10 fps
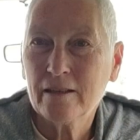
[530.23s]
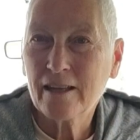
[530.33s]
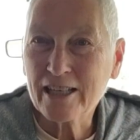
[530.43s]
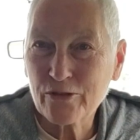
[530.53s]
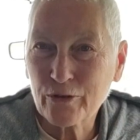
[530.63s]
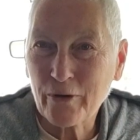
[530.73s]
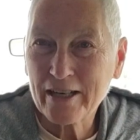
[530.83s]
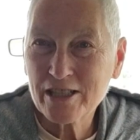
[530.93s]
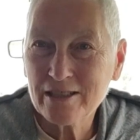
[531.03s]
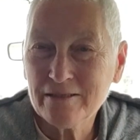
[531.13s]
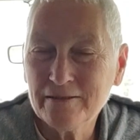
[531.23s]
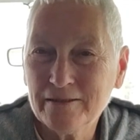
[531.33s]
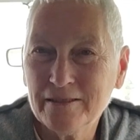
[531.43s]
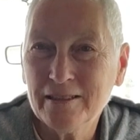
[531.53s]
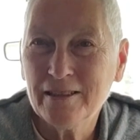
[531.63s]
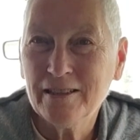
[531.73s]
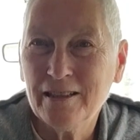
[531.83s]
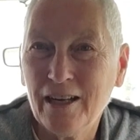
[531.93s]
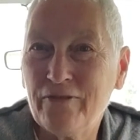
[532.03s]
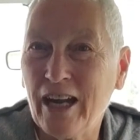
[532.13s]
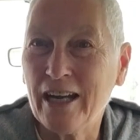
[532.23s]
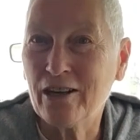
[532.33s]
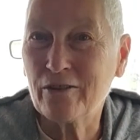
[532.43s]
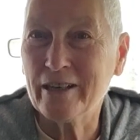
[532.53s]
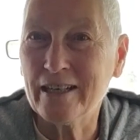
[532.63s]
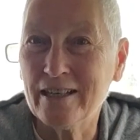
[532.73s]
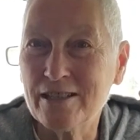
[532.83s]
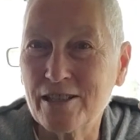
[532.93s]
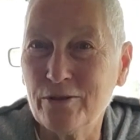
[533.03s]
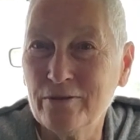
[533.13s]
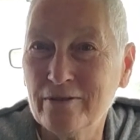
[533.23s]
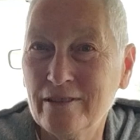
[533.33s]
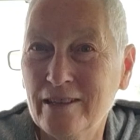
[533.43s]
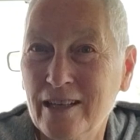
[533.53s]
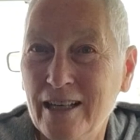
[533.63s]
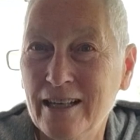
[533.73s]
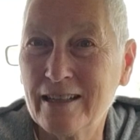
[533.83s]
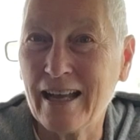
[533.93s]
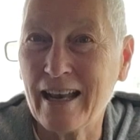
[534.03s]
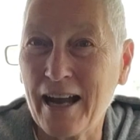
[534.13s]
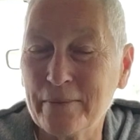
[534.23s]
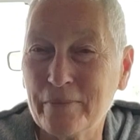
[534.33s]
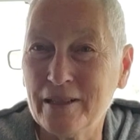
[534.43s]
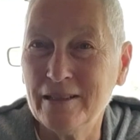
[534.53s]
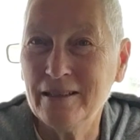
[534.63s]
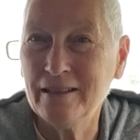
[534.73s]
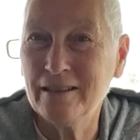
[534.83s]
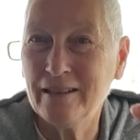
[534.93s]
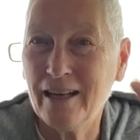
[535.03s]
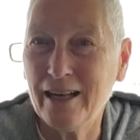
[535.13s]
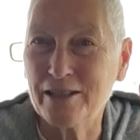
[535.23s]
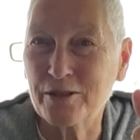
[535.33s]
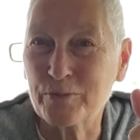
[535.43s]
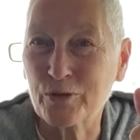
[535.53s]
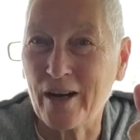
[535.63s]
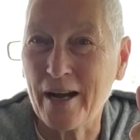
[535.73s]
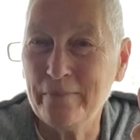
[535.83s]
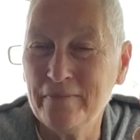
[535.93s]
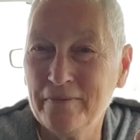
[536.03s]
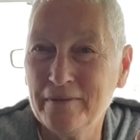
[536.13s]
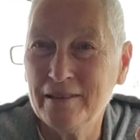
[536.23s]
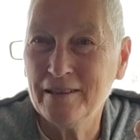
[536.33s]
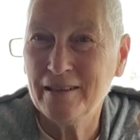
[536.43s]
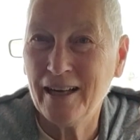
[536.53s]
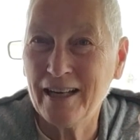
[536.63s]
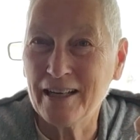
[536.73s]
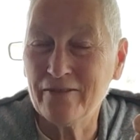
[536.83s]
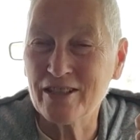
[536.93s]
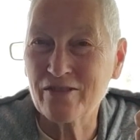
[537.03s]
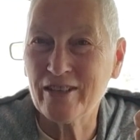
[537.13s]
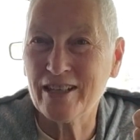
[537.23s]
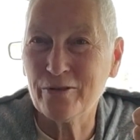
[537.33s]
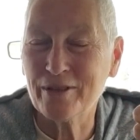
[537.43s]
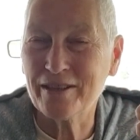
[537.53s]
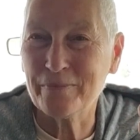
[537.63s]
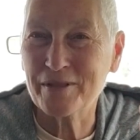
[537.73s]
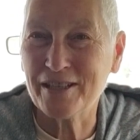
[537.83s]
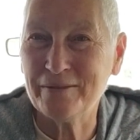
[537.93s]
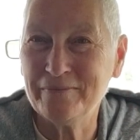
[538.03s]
Thanks for watching. If you hadn't already done so, hit that like button and subscribe and give this video a thumbs